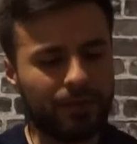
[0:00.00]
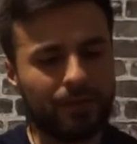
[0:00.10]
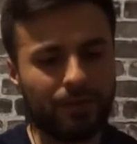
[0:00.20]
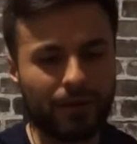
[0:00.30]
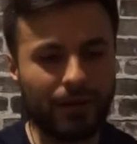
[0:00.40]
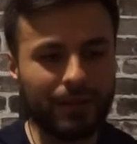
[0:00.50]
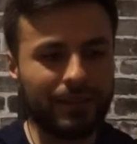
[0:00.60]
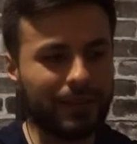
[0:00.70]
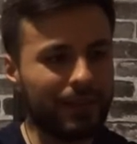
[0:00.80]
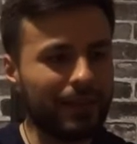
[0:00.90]

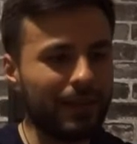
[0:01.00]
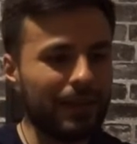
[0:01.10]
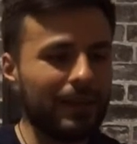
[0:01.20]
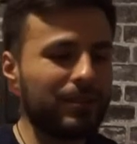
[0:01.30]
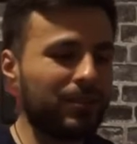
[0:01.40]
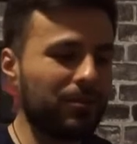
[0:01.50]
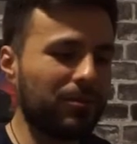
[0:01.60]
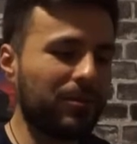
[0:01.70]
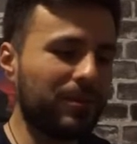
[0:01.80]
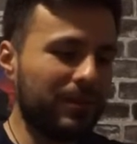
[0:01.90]
Alright, so
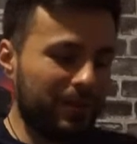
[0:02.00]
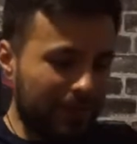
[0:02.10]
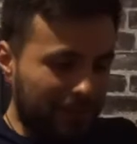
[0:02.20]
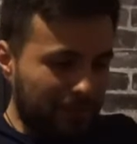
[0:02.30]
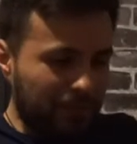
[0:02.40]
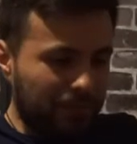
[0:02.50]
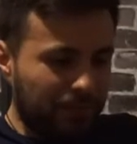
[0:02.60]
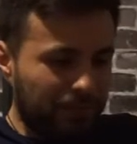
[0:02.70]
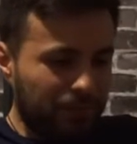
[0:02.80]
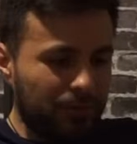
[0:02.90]
we'll
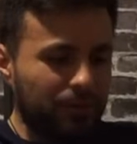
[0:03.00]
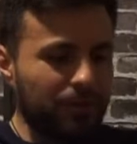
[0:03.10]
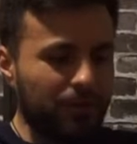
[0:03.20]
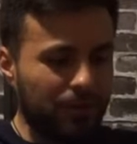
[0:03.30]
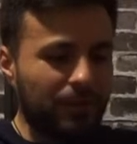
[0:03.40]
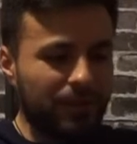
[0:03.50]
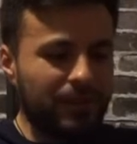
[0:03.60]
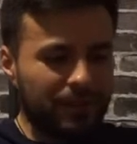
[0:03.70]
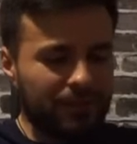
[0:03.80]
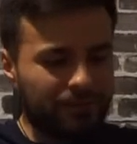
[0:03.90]
pull 2
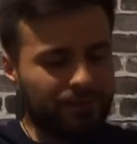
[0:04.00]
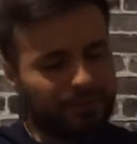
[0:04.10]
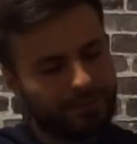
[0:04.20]
cards.